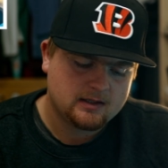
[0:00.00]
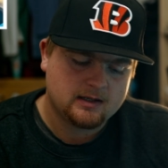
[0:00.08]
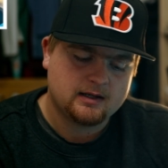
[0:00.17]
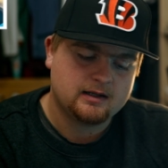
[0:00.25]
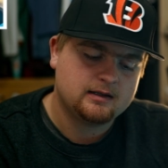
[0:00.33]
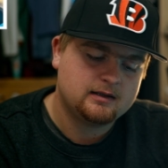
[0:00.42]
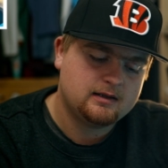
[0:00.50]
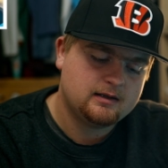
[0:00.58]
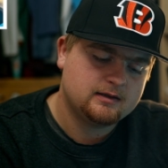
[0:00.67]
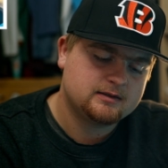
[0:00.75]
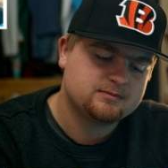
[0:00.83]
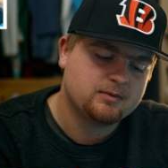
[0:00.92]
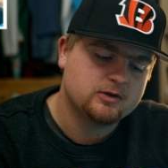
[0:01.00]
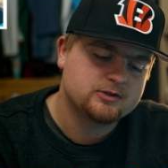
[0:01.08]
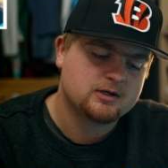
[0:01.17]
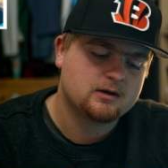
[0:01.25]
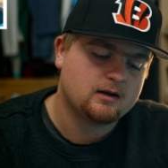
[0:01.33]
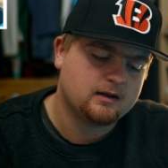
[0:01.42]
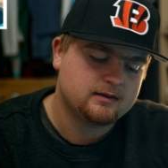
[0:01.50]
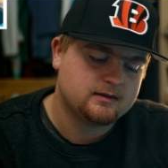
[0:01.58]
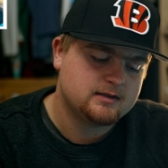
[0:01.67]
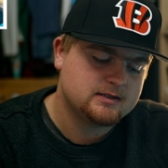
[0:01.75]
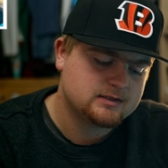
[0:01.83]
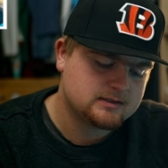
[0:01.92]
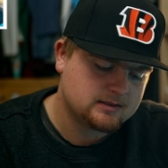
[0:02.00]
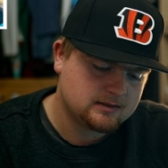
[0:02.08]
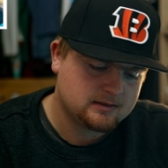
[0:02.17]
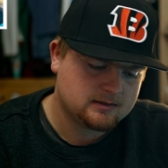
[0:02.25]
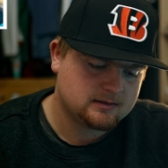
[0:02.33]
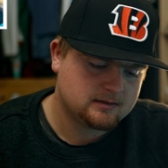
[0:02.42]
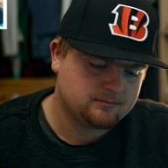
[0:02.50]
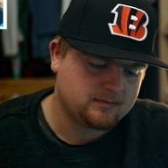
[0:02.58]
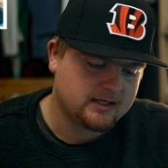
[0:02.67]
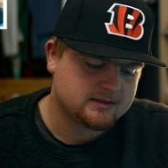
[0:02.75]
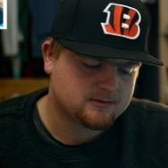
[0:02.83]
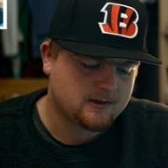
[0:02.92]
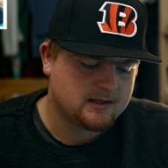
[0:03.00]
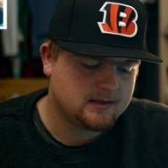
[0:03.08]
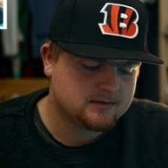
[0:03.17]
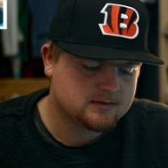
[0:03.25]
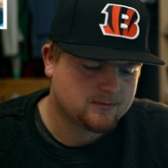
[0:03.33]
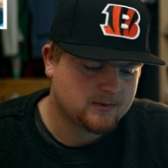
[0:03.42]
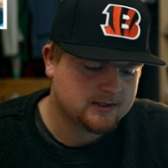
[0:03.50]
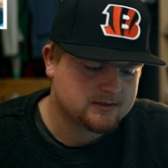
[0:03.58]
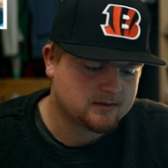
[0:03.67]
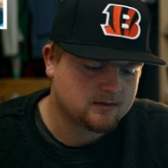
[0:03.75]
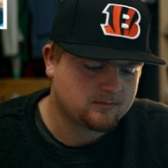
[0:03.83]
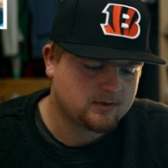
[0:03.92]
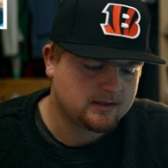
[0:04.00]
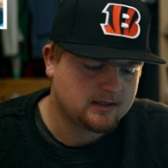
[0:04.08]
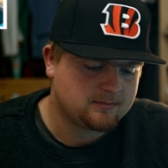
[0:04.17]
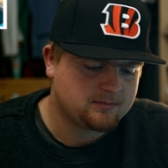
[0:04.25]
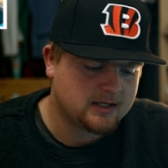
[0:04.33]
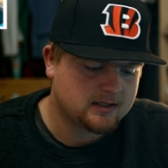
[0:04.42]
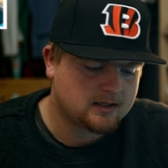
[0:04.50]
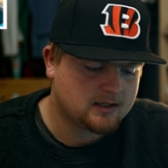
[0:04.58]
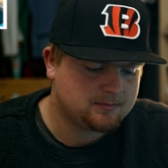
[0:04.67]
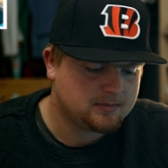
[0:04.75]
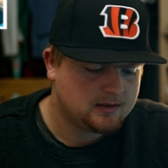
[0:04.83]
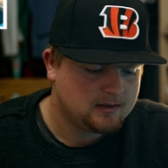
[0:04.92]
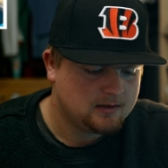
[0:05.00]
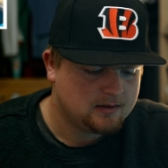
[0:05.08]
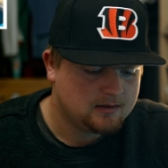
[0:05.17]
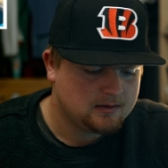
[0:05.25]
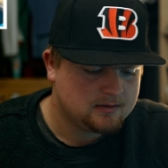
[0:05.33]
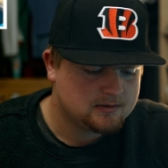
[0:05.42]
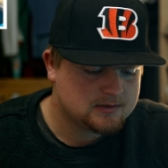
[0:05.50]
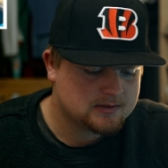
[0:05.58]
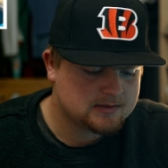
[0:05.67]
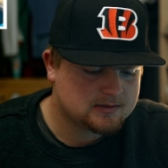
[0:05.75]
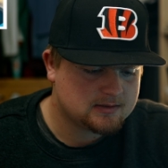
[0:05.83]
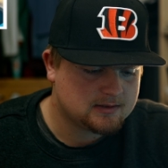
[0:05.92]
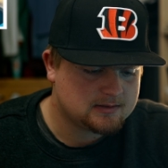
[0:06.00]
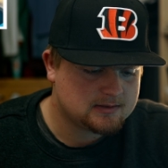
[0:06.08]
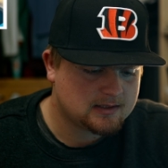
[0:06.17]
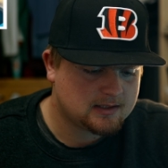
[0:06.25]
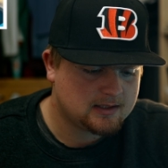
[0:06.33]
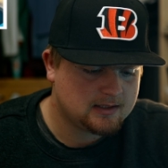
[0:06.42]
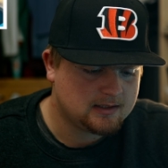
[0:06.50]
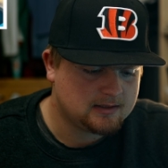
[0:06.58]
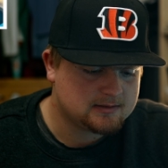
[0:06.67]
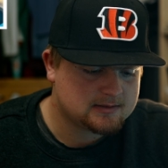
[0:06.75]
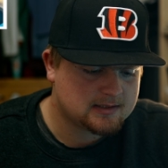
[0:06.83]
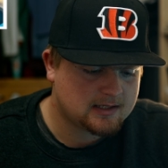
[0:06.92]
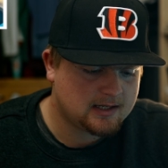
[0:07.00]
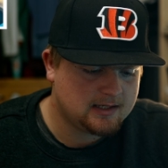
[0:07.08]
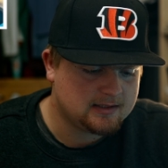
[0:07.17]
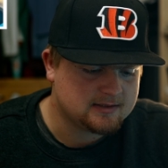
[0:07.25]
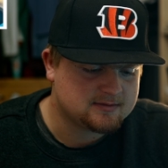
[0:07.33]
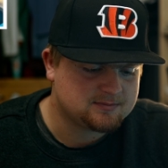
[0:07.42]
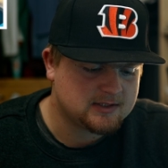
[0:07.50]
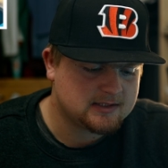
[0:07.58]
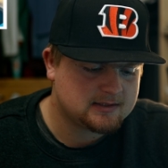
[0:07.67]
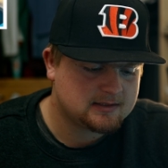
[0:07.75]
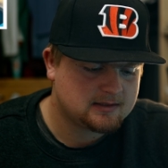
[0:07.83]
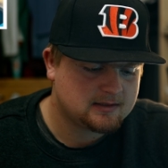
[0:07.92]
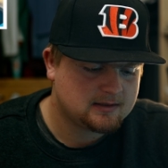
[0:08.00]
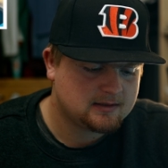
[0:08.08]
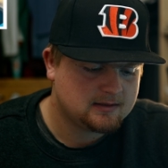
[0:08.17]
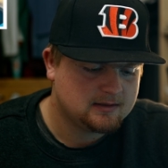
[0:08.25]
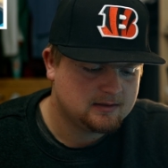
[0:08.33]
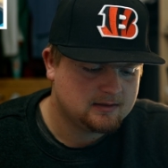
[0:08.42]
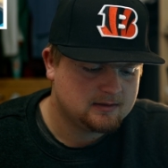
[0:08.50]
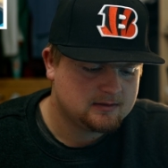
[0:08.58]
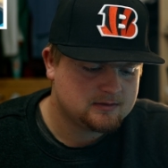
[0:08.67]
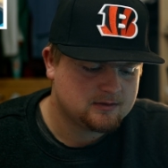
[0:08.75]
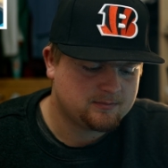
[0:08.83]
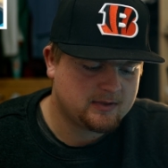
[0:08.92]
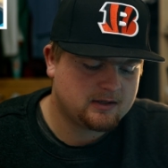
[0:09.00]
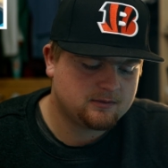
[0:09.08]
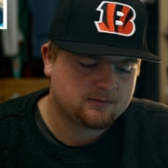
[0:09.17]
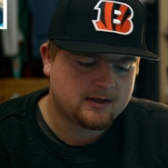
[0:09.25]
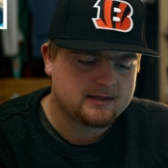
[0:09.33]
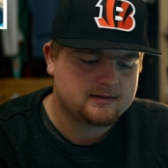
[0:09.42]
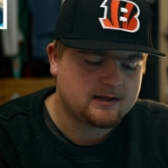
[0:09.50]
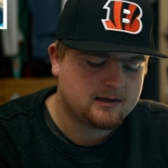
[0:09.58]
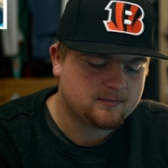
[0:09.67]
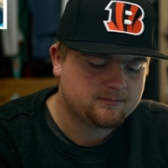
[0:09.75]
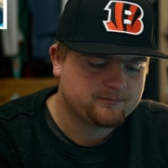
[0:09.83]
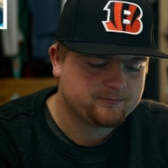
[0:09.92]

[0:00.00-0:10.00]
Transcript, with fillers: uh, exposure on this mask right here, so we're actually gonna bring that back up just the tiny, tiniest bit to about right there.